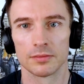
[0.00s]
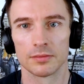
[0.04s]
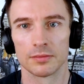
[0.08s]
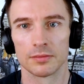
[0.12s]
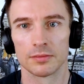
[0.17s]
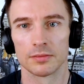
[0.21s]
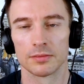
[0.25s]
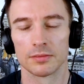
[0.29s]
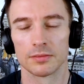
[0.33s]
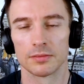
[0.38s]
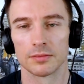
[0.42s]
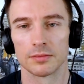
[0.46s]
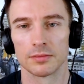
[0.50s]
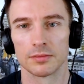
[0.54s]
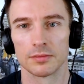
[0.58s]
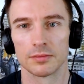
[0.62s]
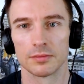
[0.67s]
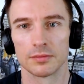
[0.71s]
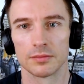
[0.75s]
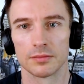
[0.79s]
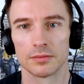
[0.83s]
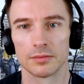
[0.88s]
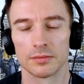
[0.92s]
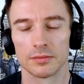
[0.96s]

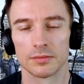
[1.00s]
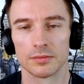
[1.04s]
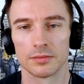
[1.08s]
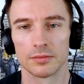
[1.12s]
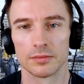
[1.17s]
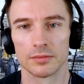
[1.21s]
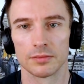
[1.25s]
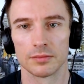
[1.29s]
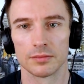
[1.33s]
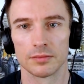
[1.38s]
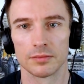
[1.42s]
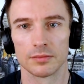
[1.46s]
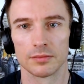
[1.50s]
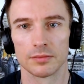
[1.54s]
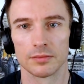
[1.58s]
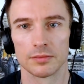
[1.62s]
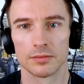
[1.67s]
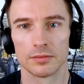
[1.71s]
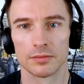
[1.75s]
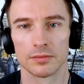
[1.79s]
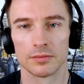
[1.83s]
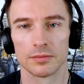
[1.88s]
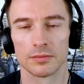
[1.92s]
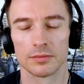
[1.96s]

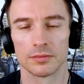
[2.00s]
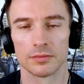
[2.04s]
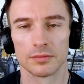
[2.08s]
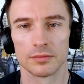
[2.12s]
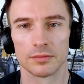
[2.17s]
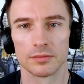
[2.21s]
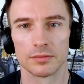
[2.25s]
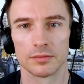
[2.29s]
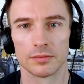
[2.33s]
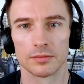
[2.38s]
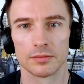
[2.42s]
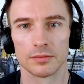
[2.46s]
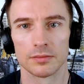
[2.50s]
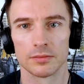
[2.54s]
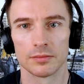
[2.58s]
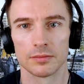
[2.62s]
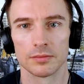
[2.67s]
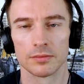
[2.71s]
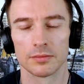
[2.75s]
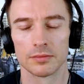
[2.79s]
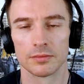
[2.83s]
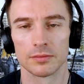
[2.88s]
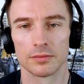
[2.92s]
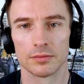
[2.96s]

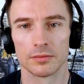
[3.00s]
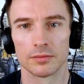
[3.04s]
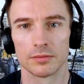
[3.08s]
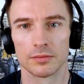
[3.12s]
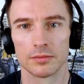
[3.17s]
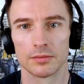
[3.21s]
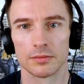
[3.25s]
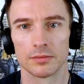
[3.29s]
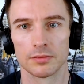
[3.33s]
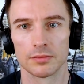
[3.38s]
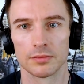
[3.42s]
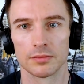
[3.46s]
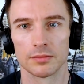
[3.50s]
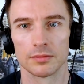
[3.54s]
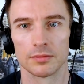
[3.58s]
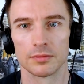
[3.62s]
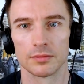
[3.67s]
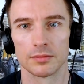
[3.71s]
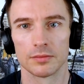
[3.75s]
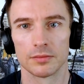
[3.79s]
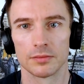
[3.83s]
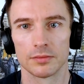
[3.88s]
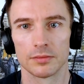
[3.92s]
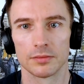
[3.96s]

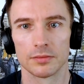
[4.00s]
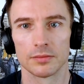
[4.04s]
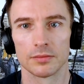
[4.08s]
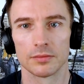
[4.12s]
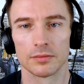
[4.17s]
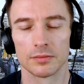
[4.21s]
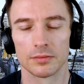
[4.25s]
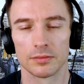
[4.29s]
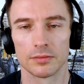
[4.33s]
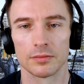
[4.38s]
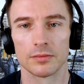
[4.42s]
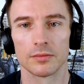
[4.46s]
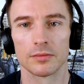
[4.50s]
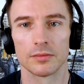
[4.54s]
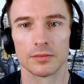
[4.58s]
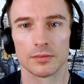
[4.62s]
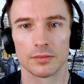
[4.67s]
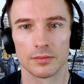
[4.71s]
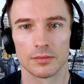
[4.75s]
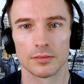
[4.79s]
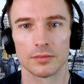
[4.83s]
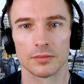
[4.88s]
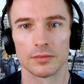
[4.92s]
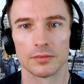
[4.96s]

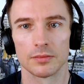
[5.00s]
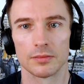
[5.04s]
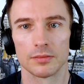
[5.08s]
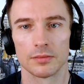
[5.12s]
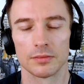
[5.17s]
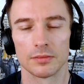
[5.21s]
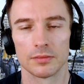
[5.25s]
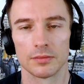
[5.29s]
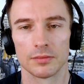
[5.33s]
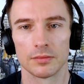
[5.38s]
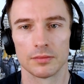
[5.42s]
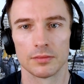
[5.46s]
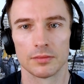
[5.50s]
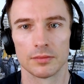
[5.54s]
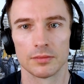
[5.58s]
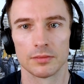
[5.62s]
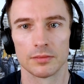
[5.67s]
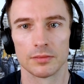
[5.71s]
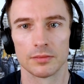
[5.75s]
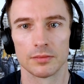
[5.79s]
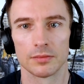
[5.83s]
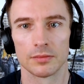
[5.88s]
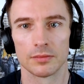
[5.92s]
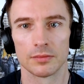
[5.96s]

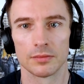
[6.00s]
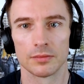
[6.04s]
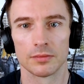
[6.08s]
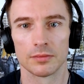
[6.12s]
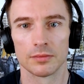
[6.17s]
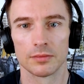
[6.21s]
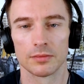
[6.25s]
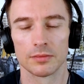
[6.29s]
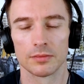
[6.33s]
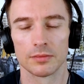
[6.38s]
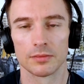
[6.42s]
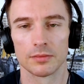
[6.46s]
(silent)